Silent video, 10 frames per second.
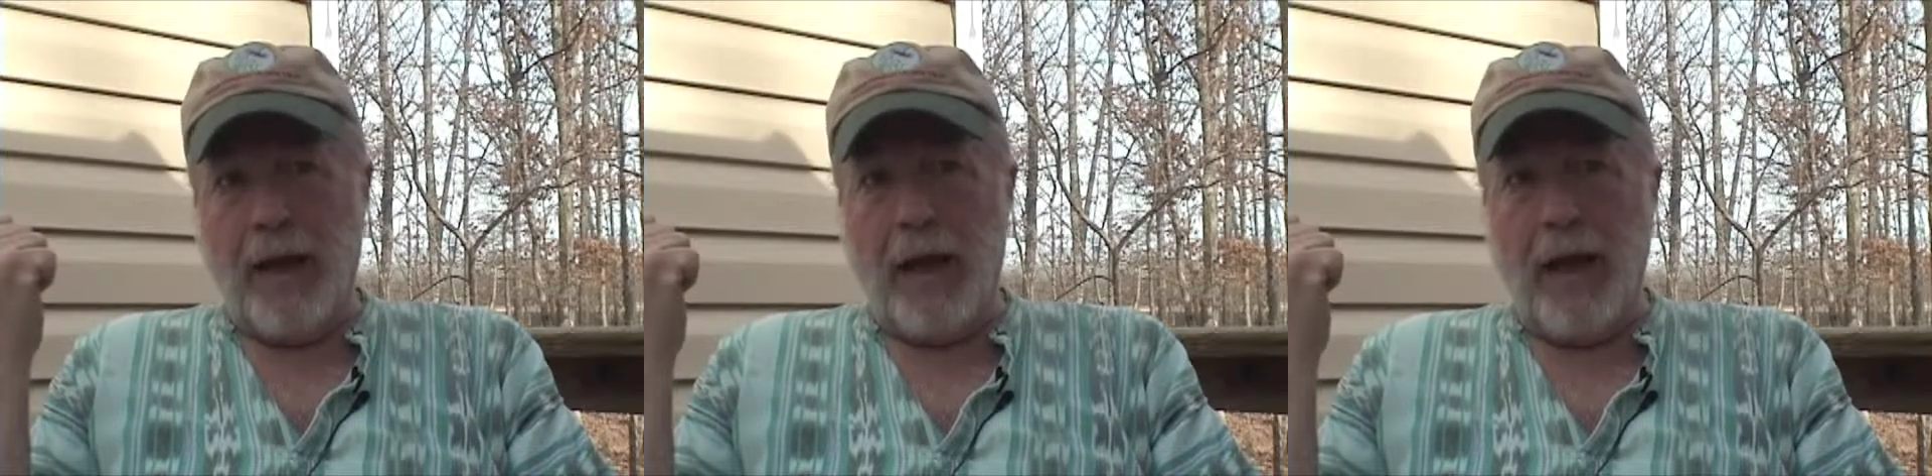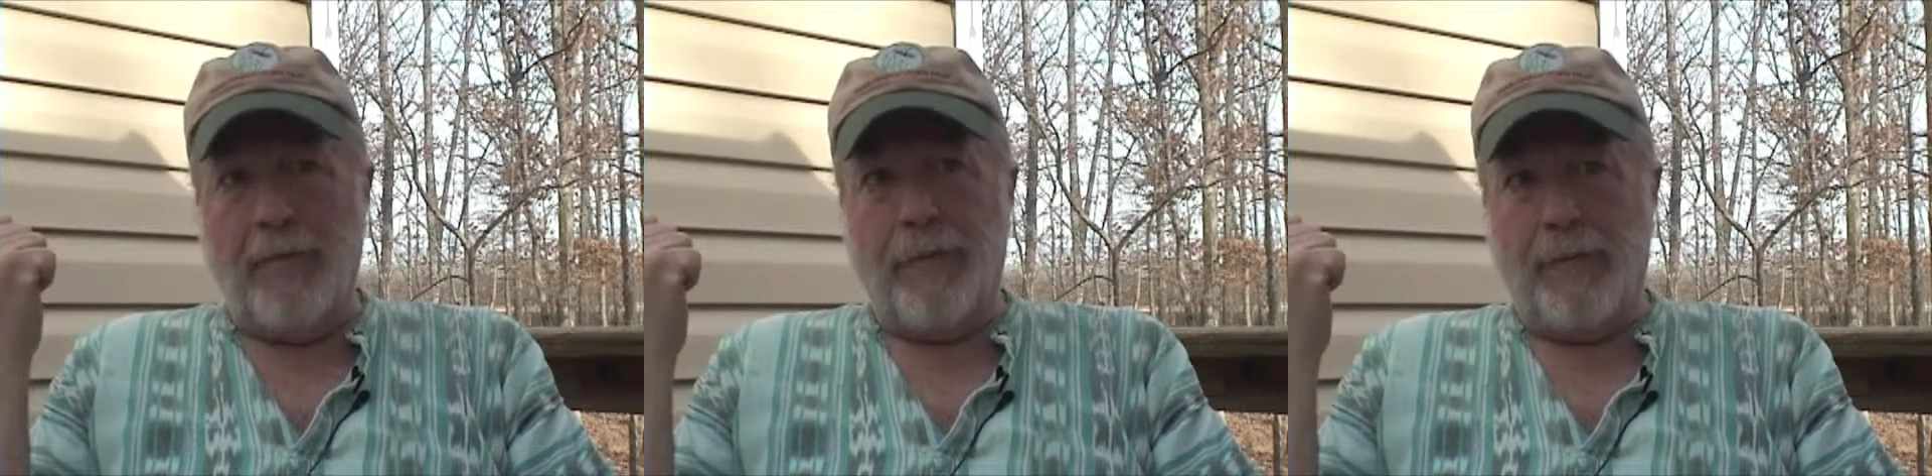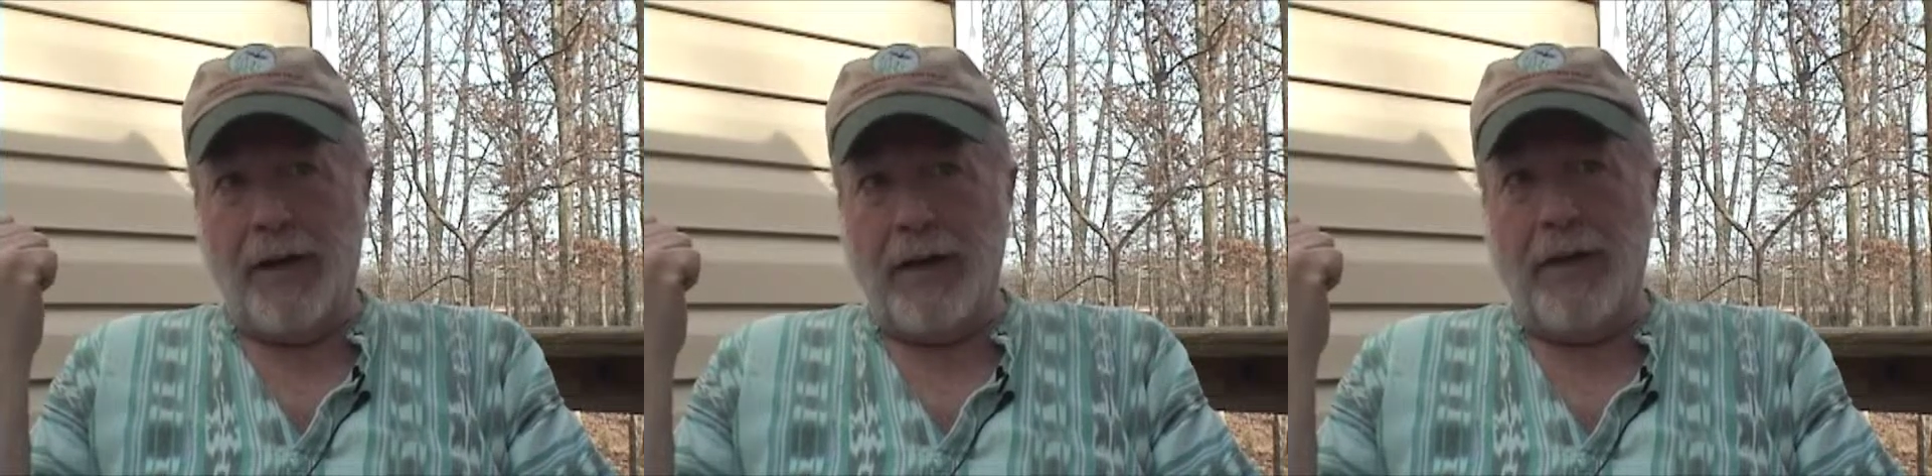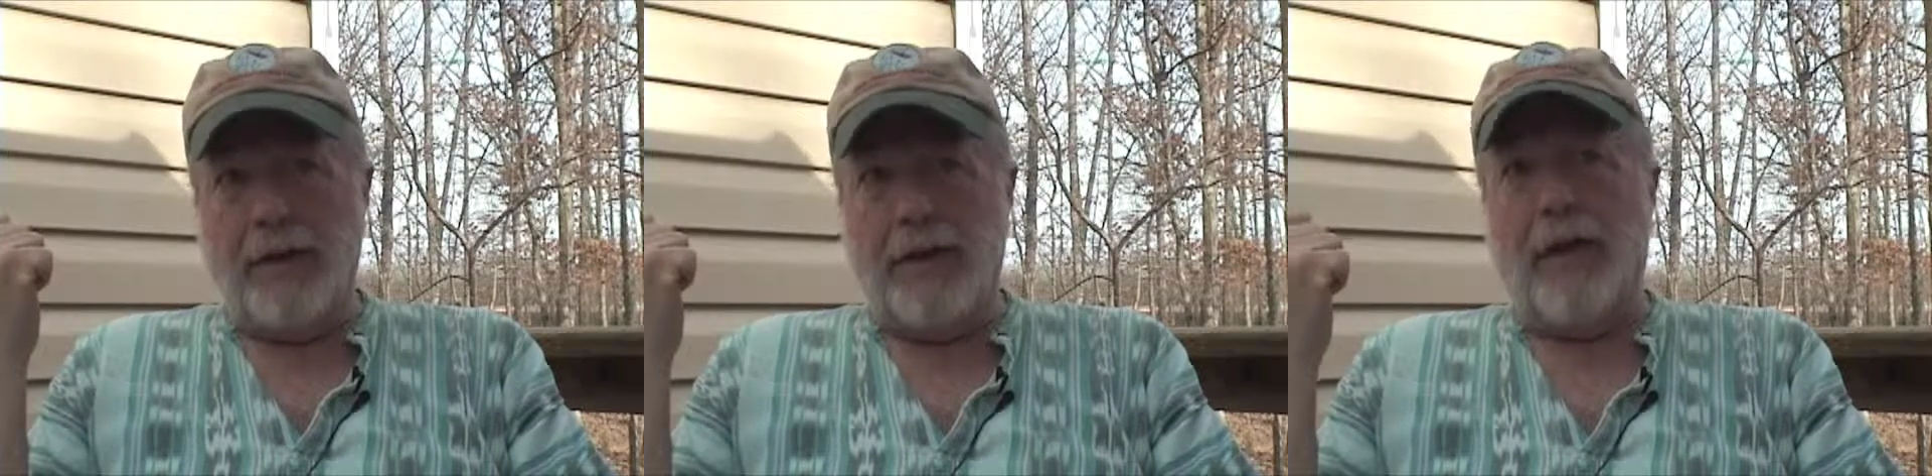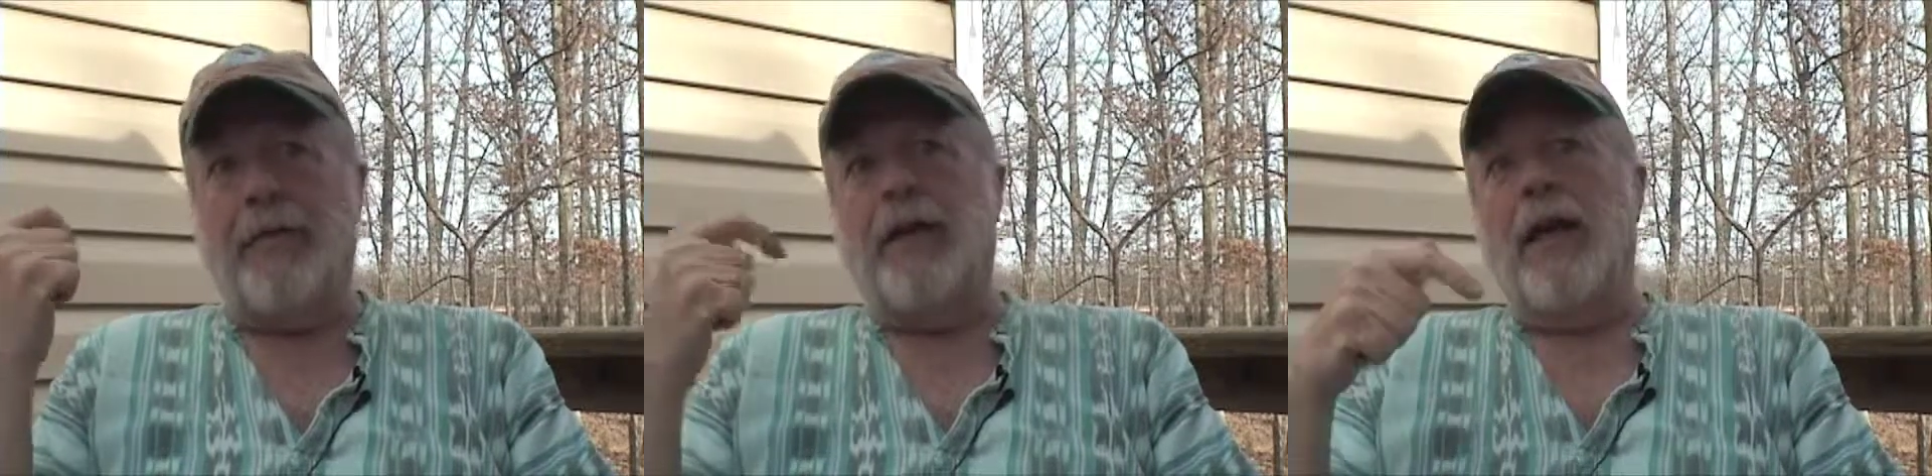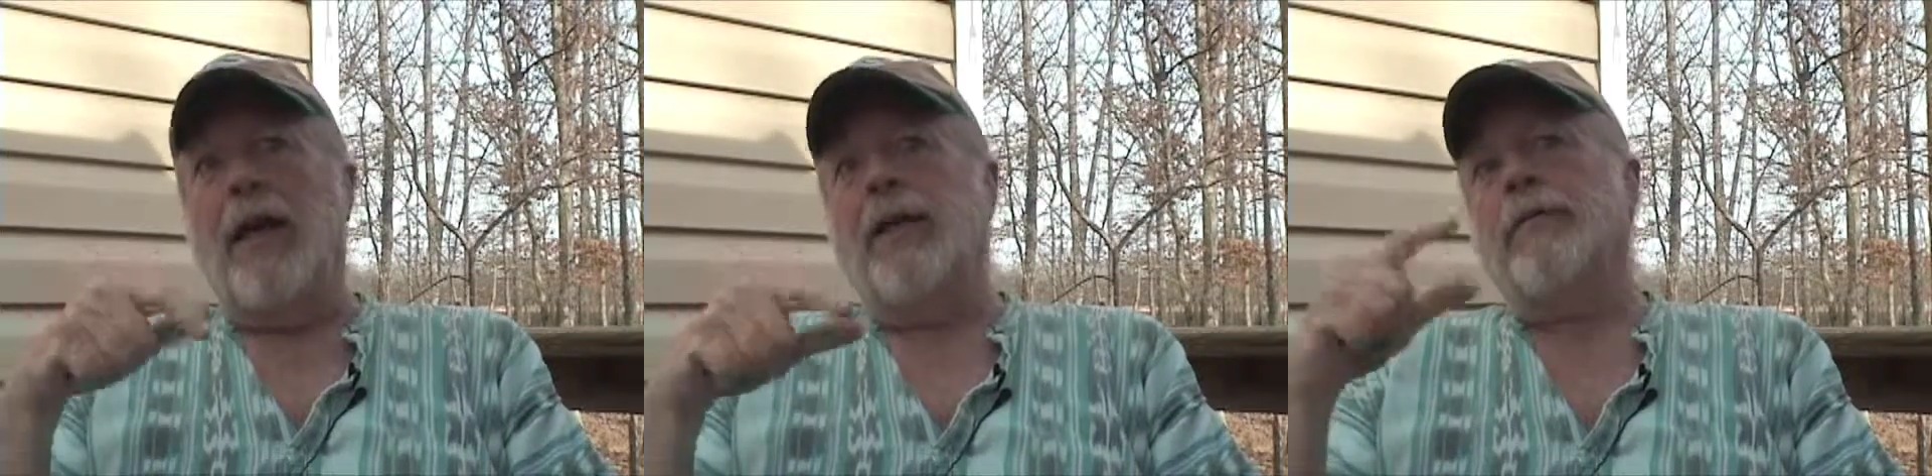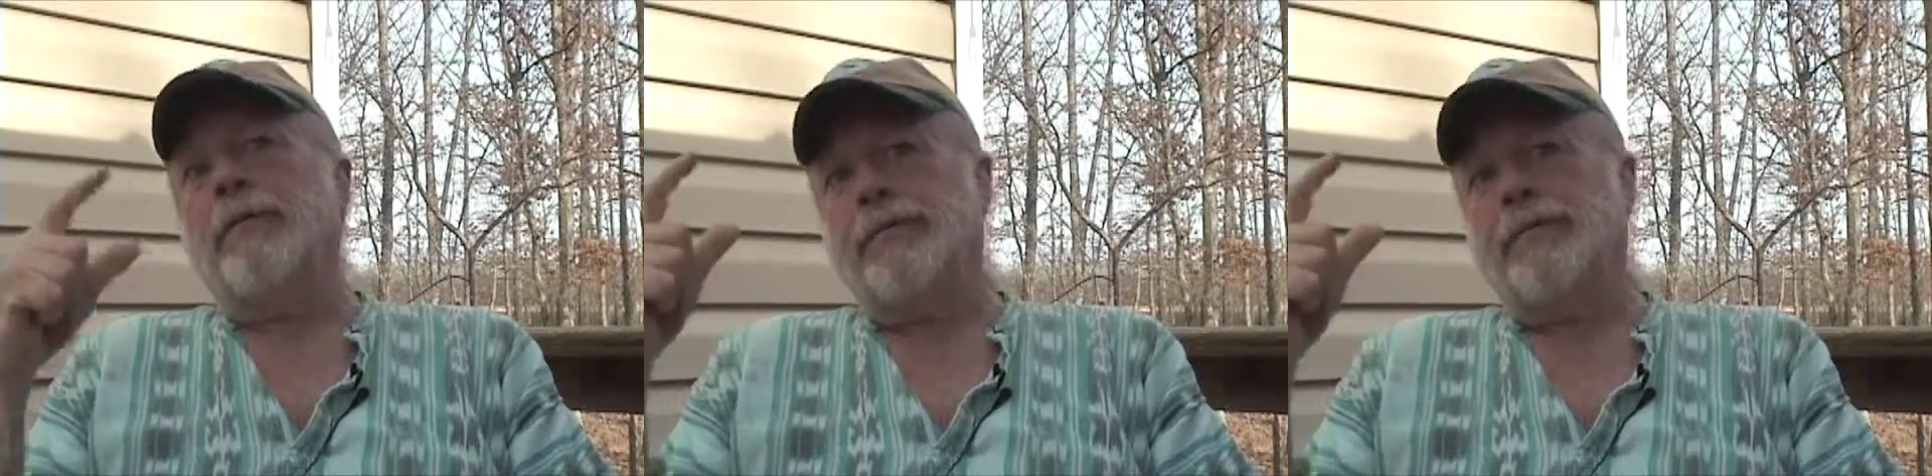They had from 1978